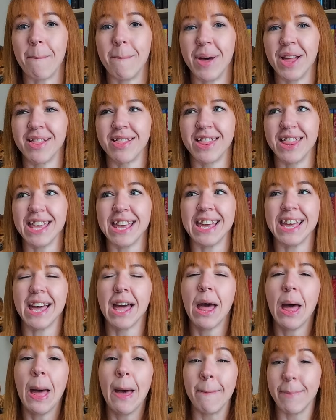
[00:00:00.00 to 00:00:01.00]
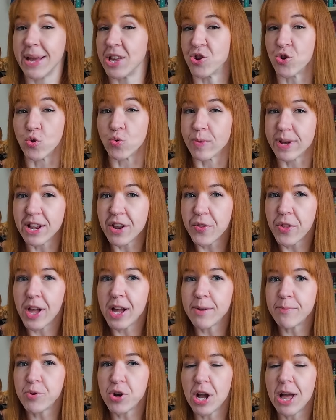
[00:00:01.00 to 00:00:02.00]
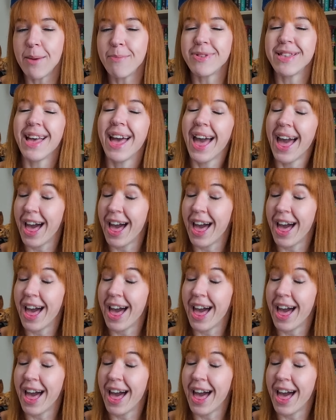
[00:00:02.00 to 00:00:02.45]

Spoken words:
monthly magical readathon prompts.